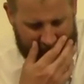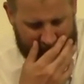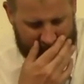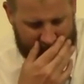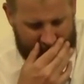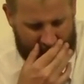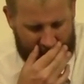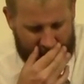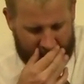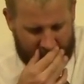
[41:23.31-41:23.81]
He
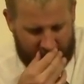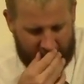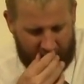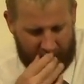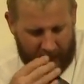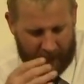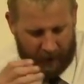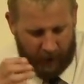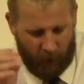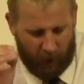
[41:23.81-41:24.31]

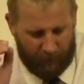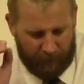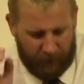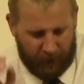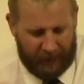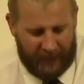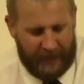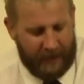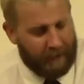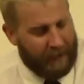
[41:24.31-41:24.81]
says, you know, if you
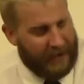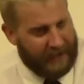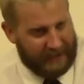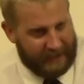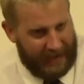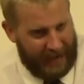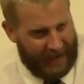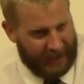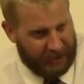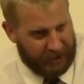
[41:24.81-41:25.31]
keep my
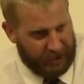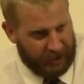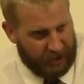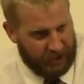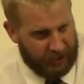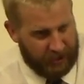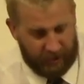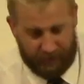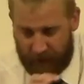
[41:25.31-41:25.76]
statutes,